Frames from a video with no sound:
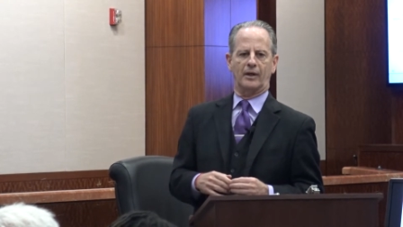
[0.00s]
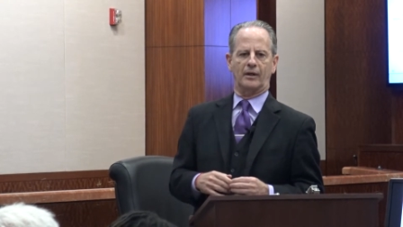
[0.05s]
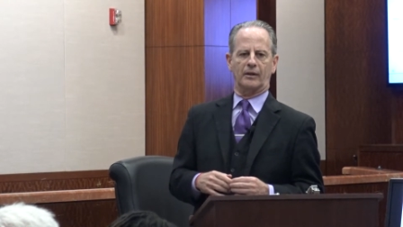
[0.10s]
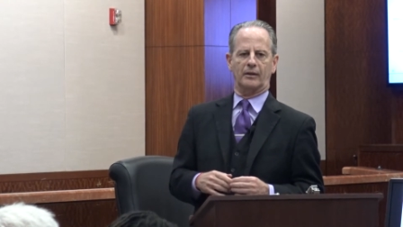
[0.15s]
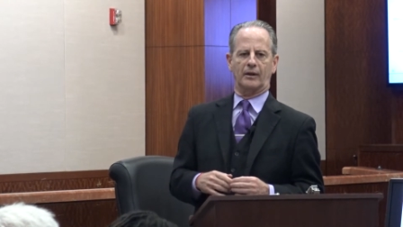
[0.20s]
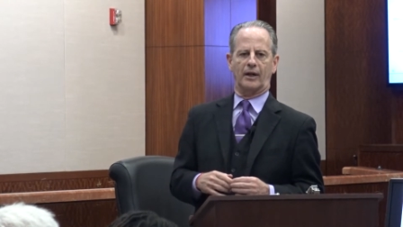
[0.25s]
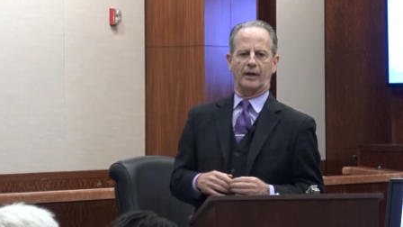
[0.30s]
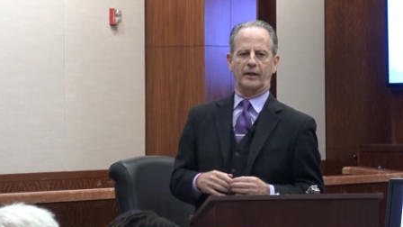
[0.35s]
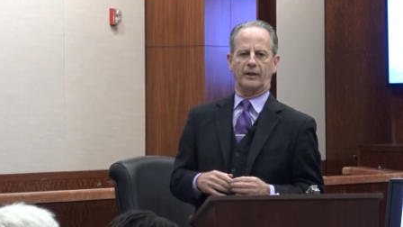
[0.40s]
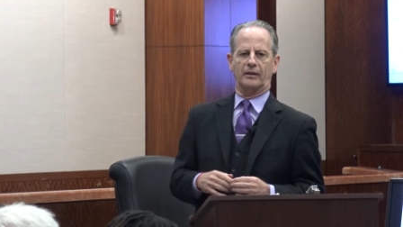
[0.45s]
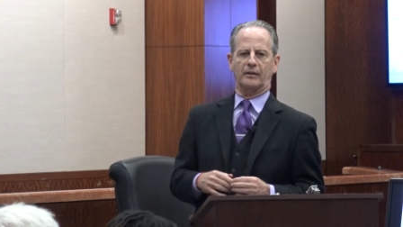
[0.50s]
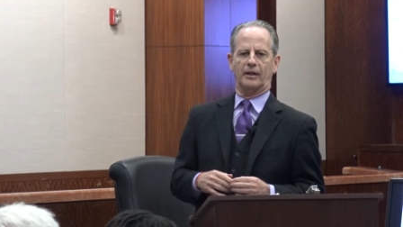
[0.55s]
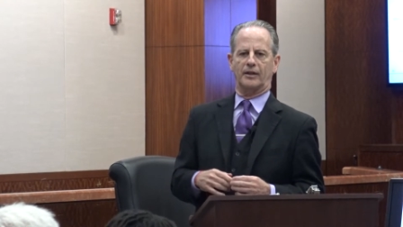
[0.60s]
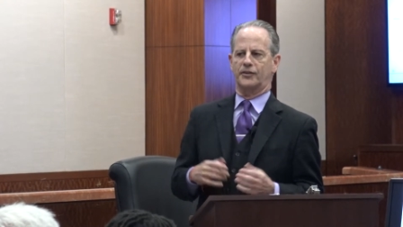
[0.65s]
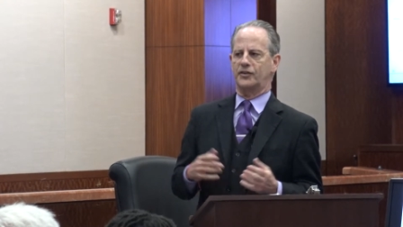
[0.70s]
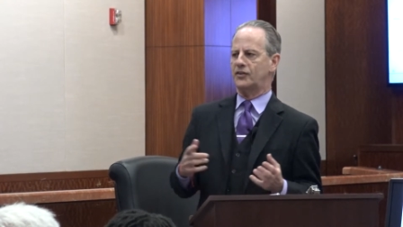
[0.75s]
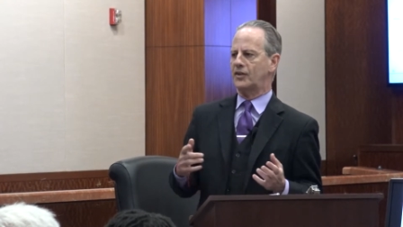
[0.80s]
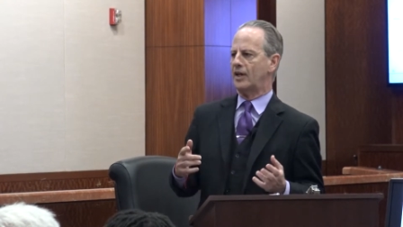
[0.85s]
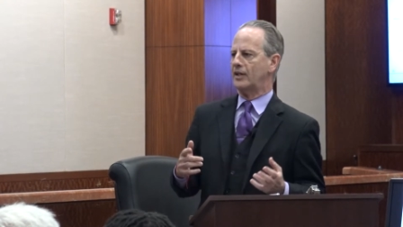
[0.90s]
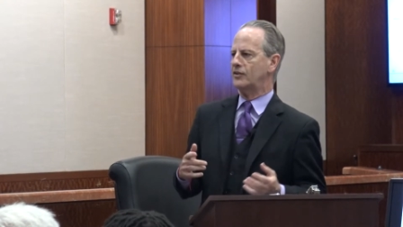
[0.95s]
like
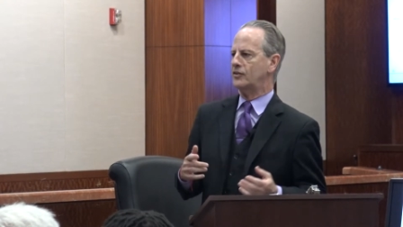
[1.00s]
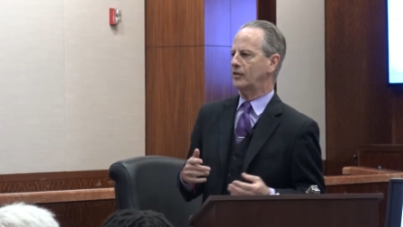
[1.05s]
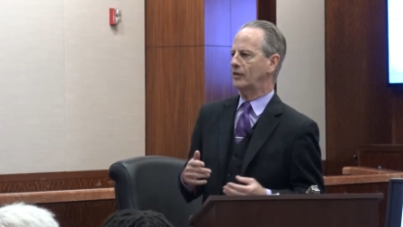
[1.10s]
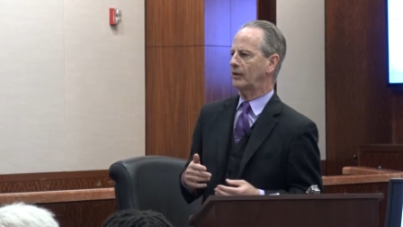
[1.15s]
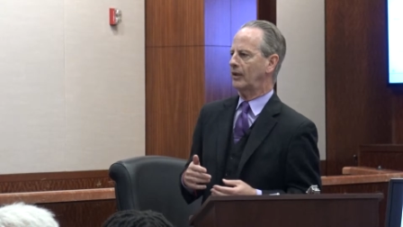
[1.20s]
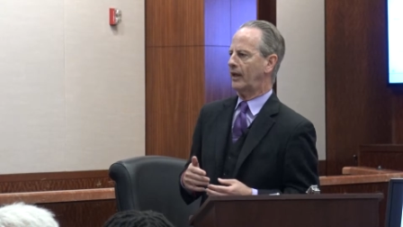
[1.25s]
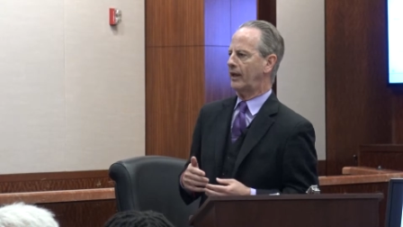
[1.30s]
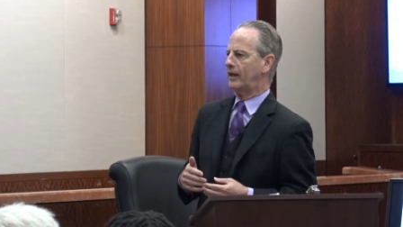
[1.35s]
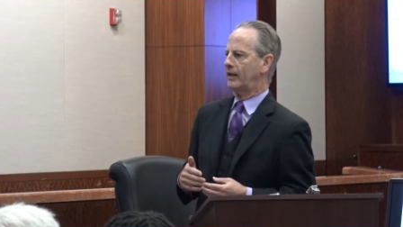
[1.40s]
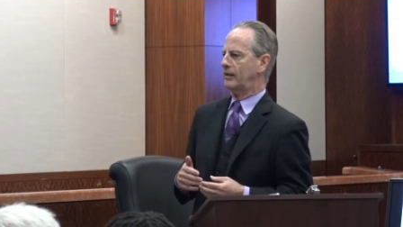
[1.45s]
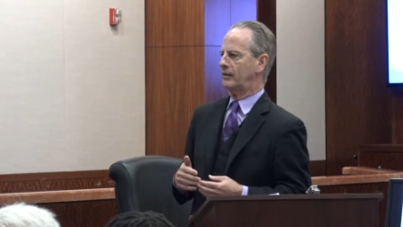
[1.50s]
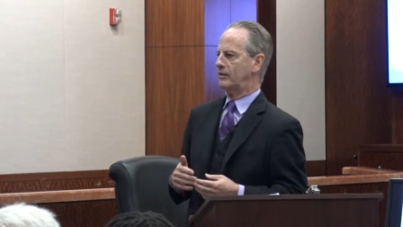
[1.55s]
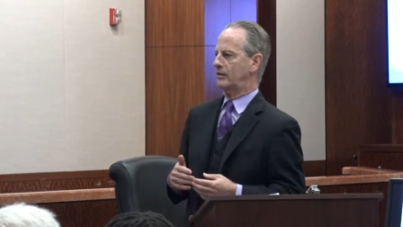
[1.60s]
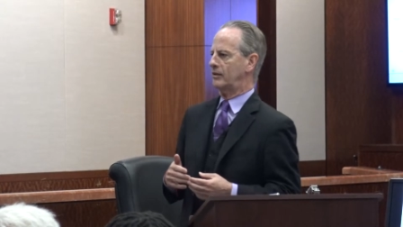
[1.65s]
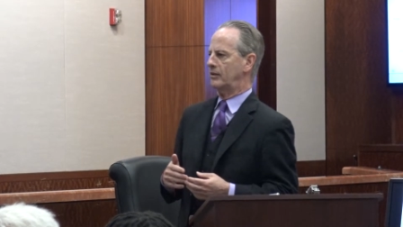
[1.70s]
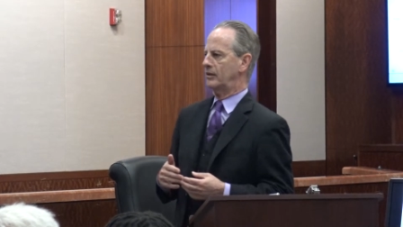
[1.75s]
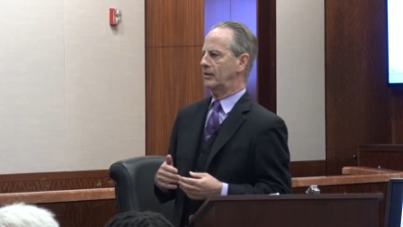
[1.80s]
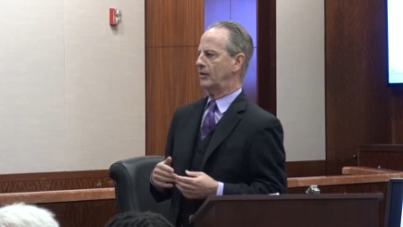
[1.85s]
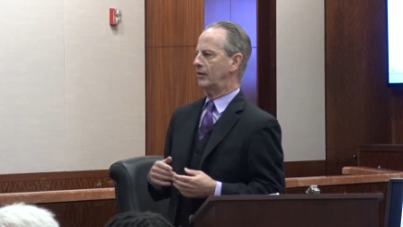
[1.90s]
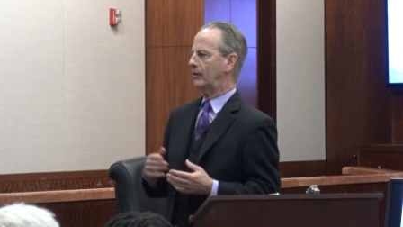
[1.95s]
estates and land,
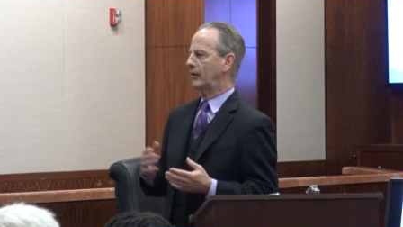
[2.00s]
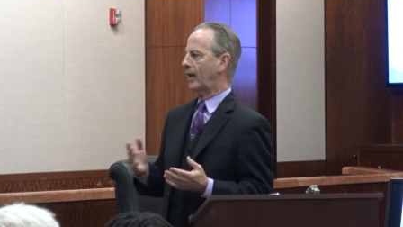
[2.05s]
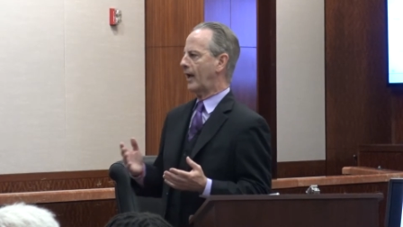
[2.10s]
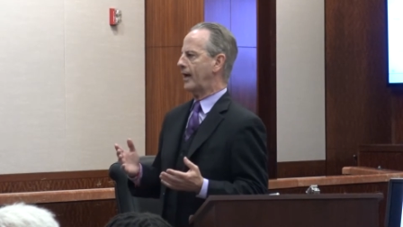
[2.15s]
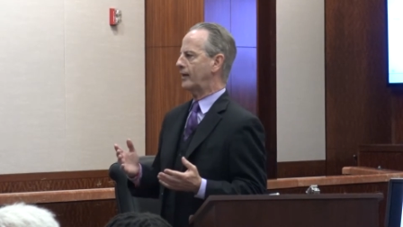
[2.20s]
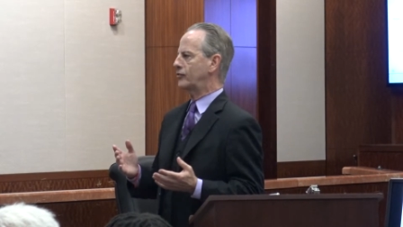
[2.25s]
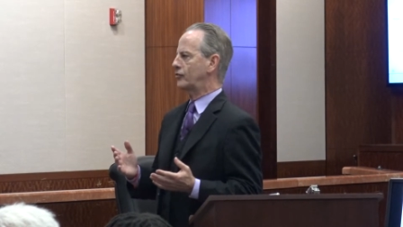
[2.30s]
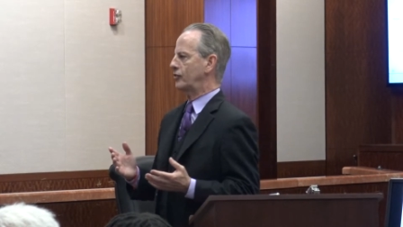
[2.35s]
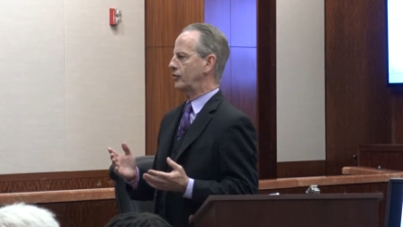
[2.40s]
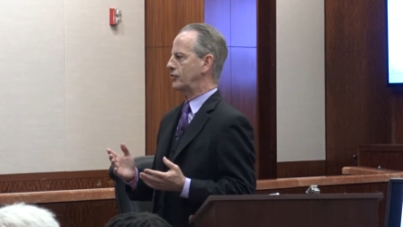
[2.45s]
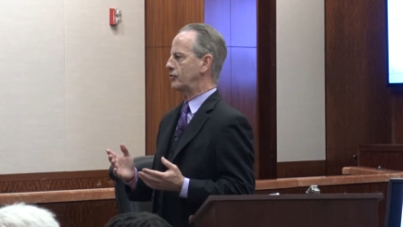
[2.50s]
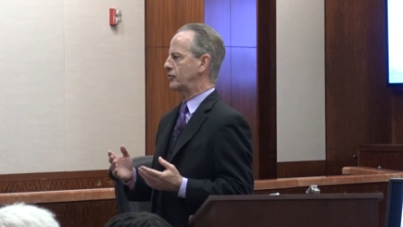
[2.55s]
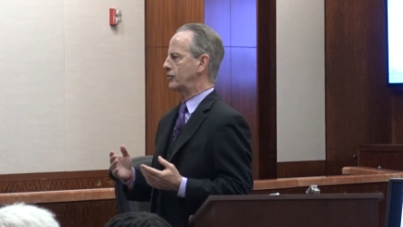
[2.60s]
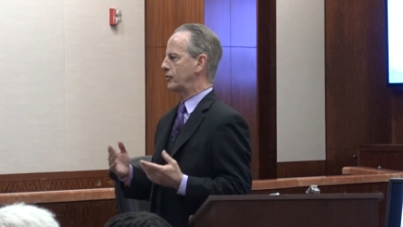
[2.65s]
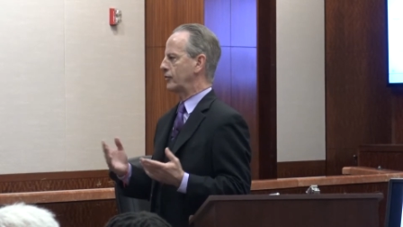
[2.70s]
latches,